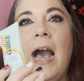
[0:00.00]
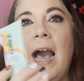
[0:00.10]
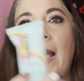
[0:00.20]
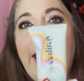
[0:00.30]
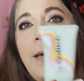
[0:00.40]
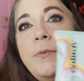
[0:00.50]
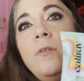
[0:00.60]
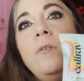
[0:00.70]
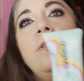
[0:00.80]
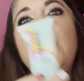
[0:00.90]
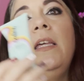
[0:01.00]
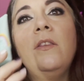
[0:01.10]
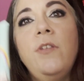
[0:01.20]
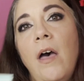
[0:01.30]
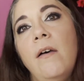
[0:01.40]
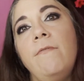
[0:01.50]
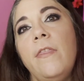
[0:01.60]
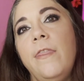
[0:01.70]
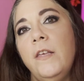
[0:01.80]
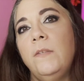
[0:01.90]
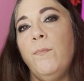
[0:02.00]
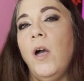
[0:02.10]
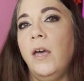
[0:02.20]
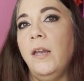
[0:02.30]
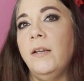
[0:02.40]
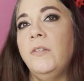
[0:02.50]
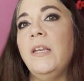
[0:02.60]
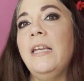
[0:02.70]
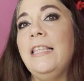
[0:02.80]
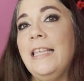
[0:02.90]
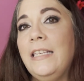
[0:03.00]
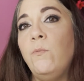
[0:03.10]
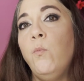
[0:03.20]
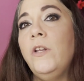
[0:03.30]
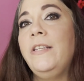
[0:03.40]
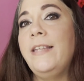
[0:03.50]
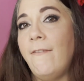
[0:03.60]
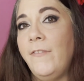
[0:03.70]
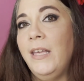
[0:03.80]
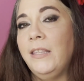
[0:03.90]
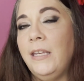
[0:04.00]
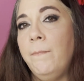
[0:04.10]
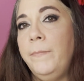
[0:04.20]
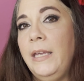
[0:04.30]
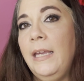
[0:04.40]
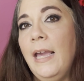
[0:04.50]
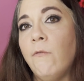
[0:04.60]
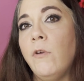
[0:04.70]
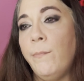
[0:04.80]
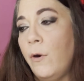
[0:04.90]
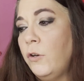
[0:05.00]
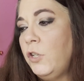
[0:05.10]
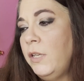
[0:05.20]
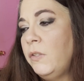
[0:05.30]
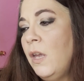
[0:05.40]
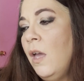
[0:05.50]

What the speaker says: I absolutely love this product. This would definitely be a repurchase.